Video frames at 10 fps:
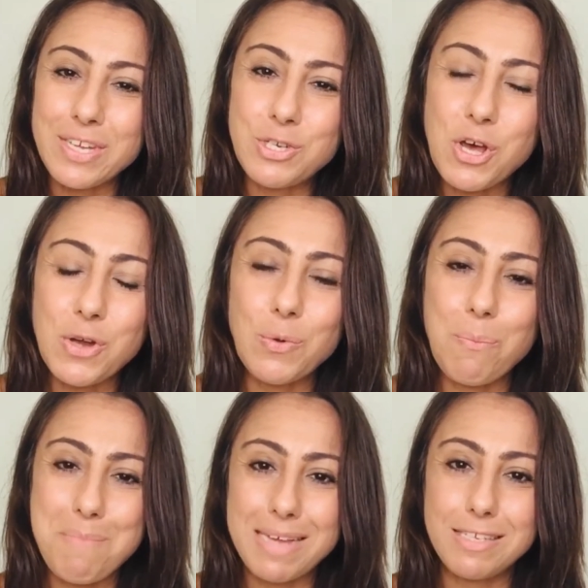internal
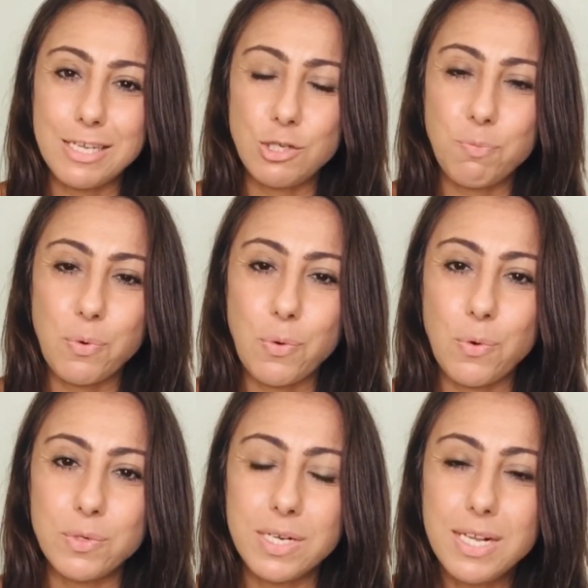message board.